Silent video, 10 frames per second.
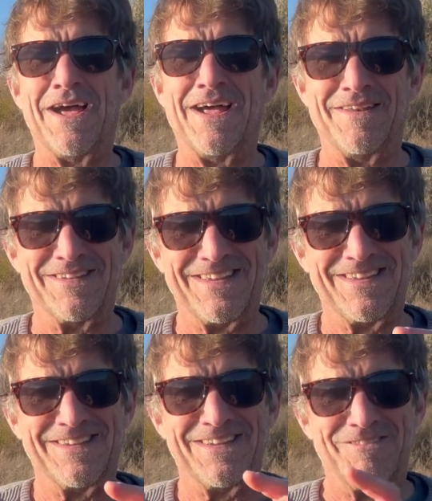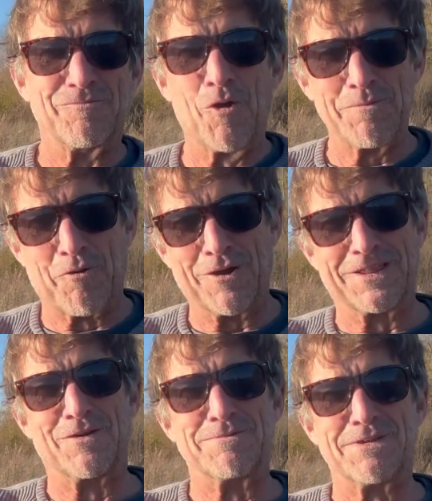And even more
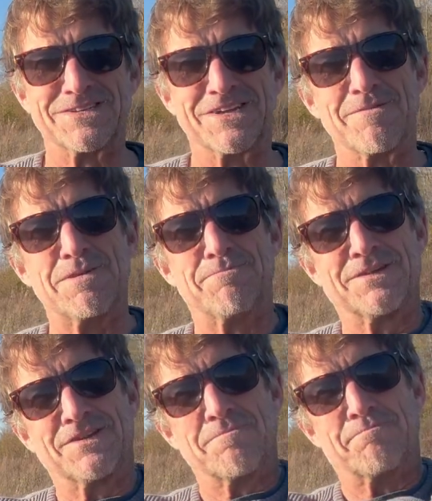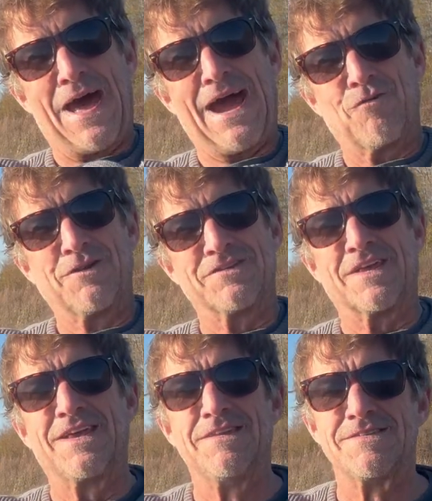importantly, when he picks it up backwards,
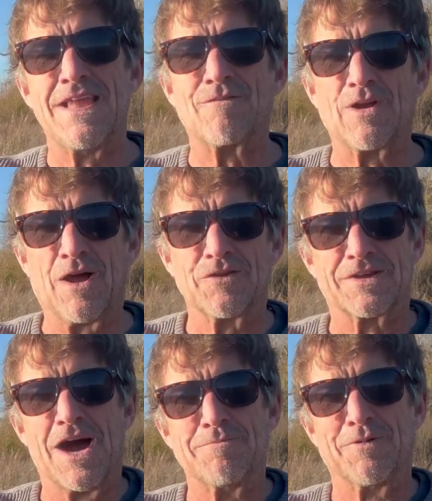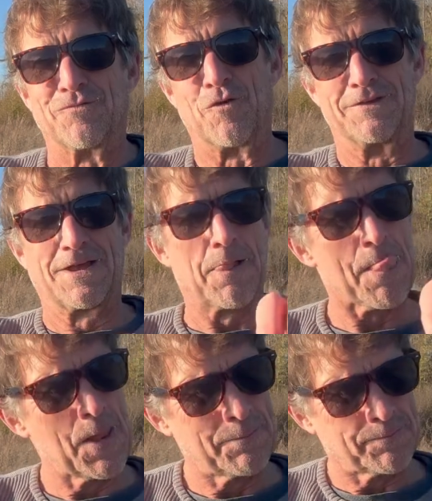like he's never held a gun before. He's like,
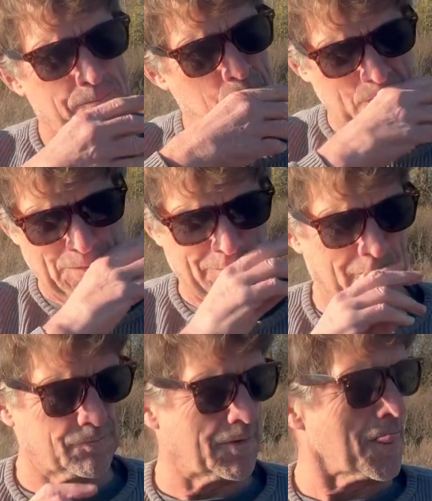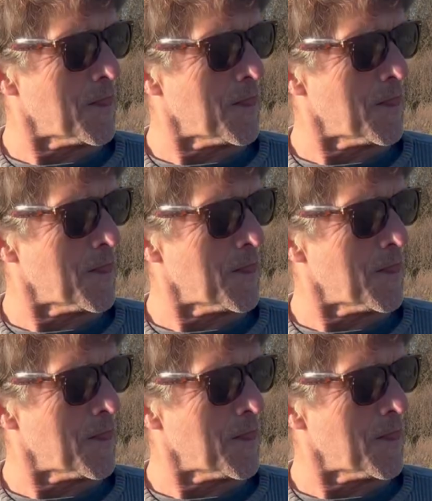excuse me.